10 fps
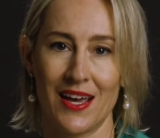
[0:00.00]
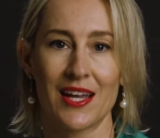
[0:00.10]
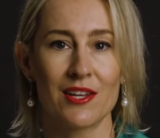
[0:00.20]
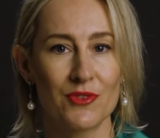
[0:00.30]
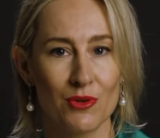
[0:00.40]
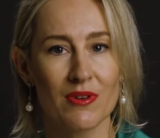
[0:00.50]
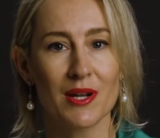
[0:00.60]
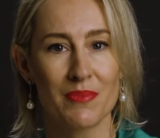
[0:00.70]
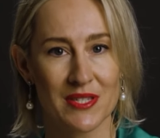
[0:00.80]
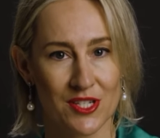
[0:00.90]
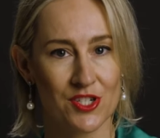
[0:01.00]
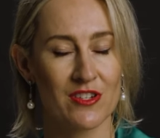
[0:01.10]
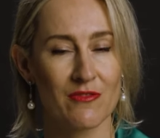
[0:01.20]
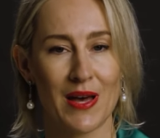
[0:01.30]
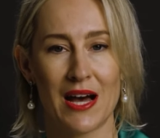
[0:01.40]
And if you are in a
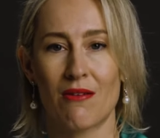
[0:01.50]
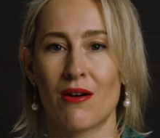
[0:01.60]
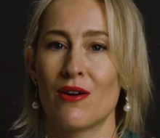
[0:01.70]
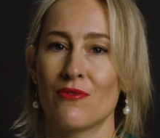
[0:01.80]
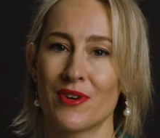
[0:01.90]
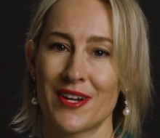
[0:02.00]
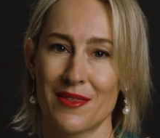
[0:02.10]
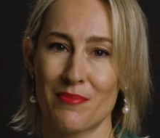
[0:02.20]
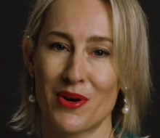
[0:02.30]
position of power over another